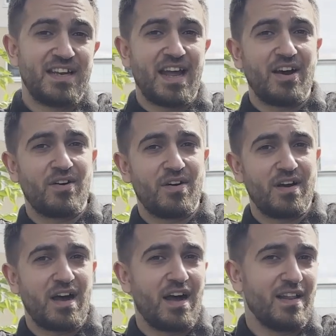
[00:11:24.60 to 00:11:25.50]
Now,
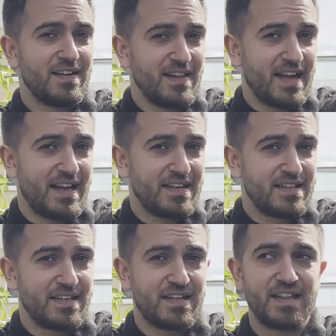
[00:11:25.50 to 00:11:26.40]

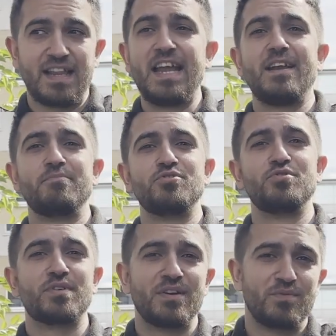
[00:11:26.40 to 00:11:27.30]
Hollyland claims
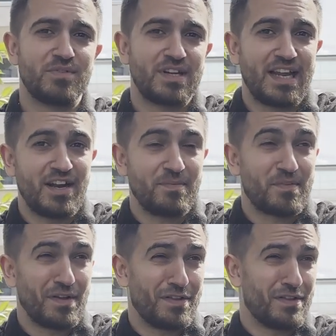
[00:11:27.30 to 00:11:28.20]
you can get up
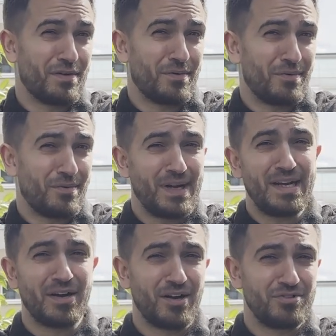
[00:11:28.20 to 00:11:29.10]
to
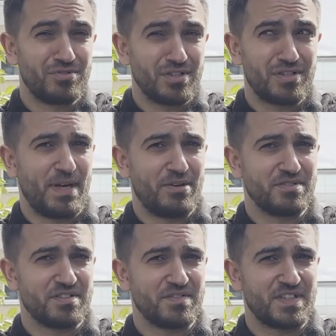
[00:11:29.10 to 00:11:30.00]
300
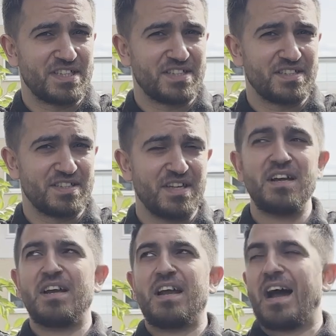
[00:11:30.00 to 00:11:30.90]
meters of distance.
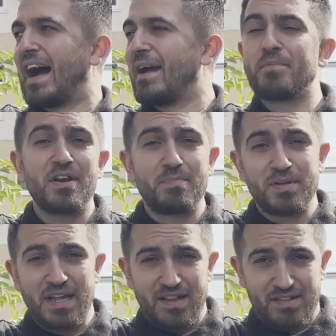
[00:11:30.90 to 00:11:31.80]
I'm gonna
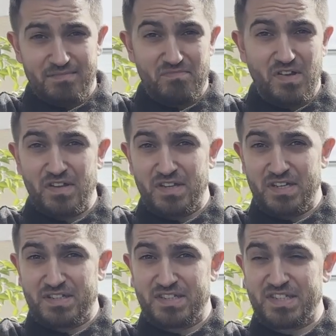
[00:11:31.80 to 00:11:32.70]
put that to
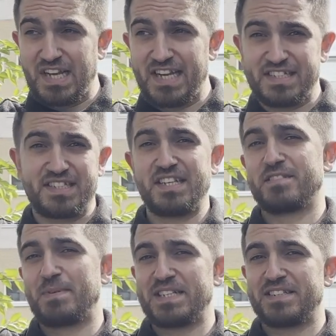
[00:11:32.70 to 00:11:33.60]
the test
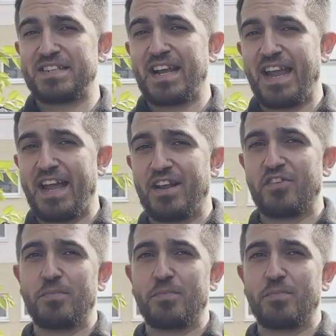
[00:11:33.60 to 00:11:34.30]
as best as I can.